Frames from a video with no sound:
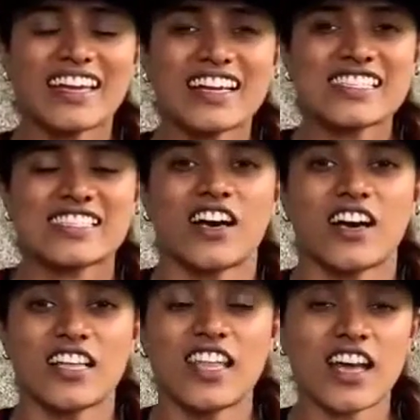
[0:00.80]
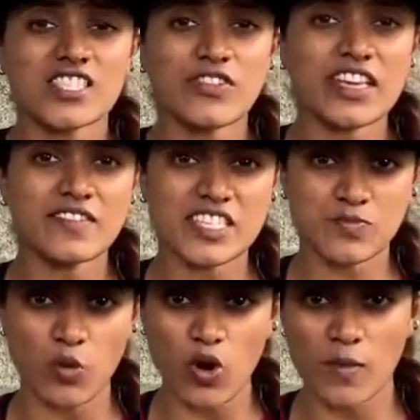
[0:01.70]
guys, last week we
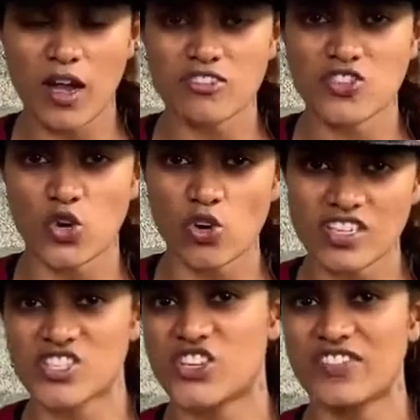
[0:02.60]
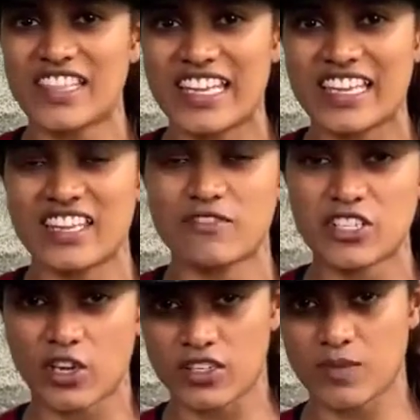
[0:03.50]
spoke about shoulder strengthening and we
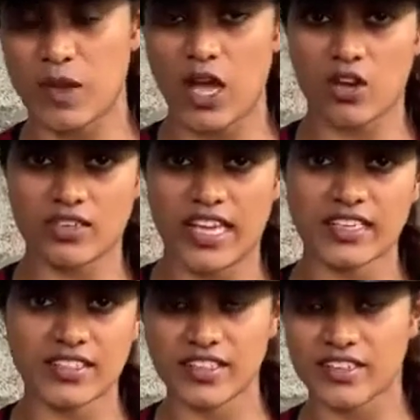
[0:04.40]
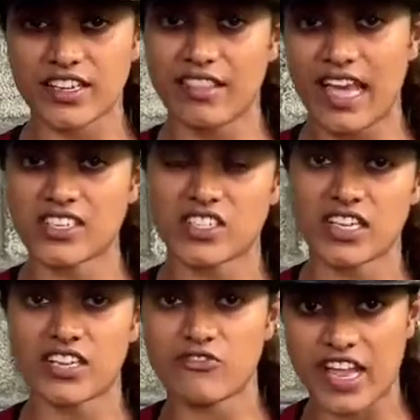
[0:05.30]
talked about anterior, lateral
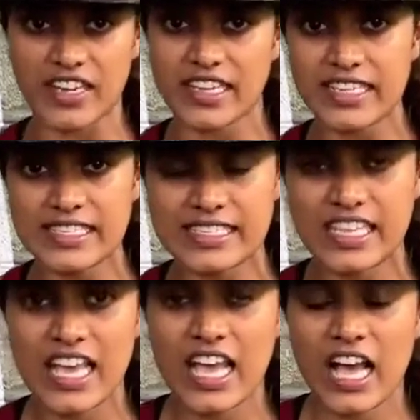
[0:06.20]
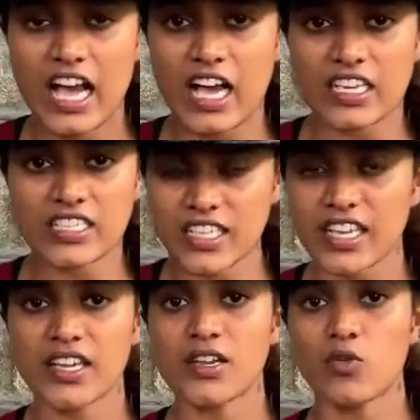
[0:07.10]
and rear delts.
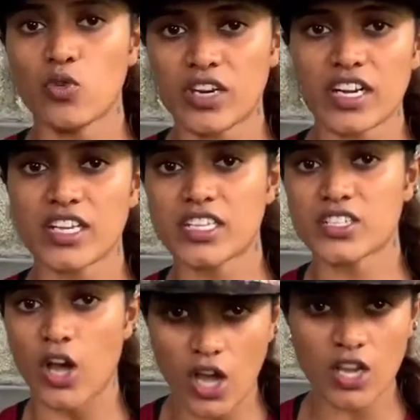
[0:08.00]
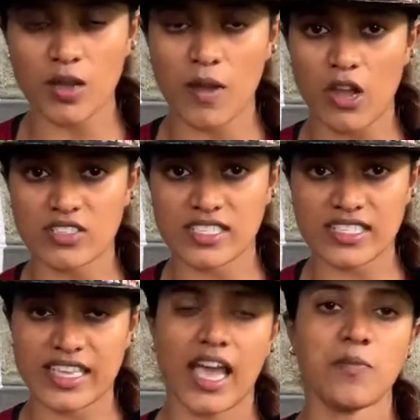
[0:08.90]
Today we're going to talk about
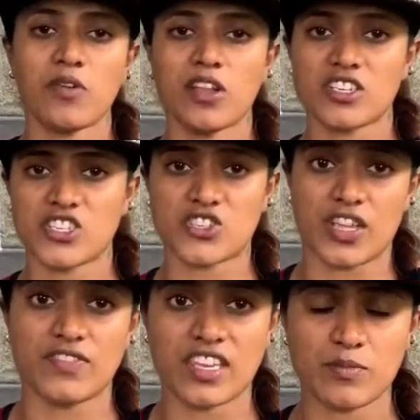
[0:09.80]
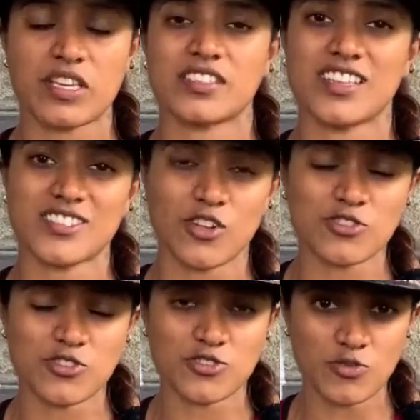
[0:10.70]
scapular strengthening because that's
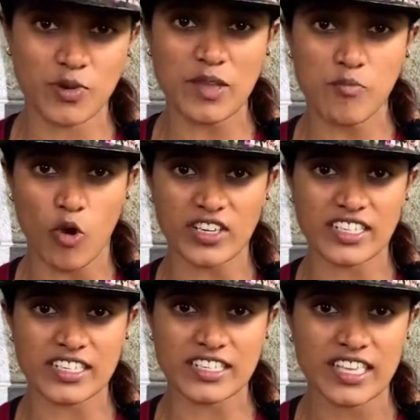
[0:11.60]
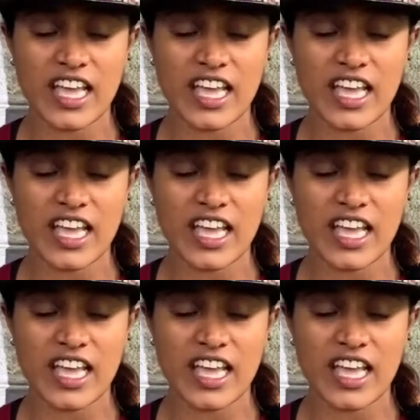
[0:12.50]
also super important